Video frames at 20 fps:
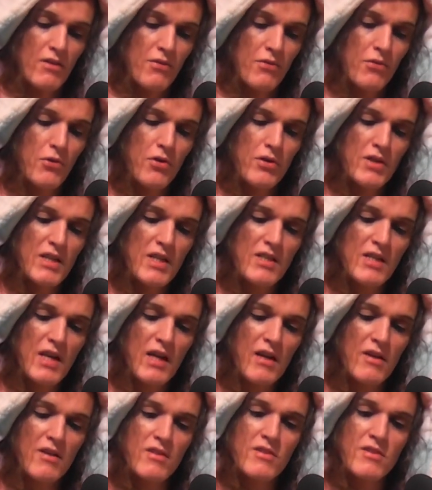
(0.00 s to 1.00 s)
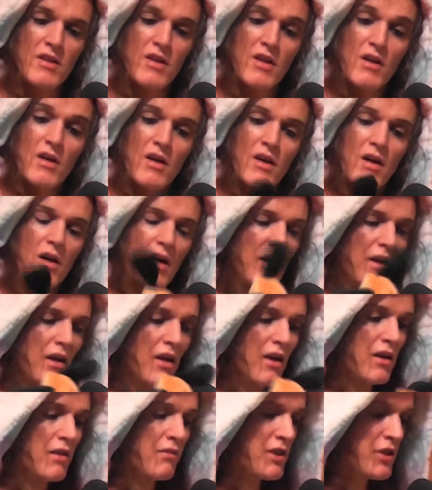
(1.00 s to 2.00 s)
40 seconds. I
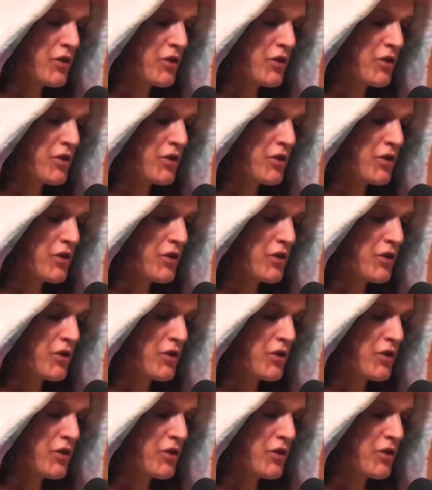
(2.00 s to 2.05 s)
kind of